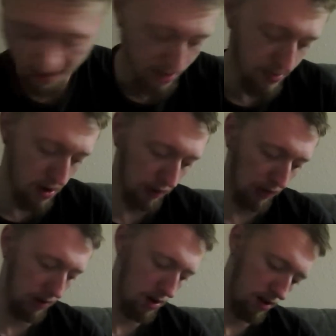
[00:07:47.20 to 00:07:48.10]
That box
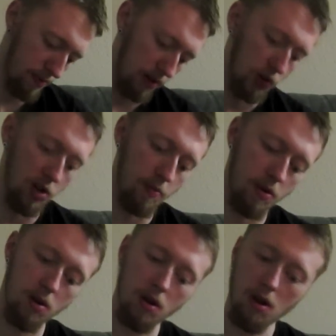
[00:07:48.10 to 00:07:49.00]
is not in the best shape.
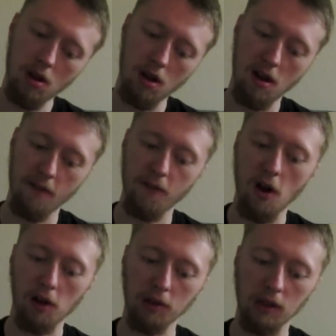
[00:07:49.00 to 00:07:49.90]
Uh,
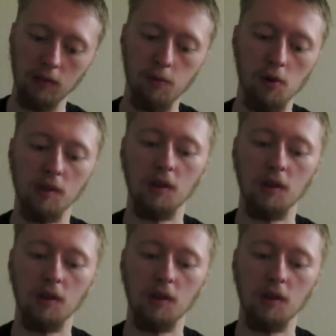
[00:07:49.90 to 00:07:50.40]
Fox Sports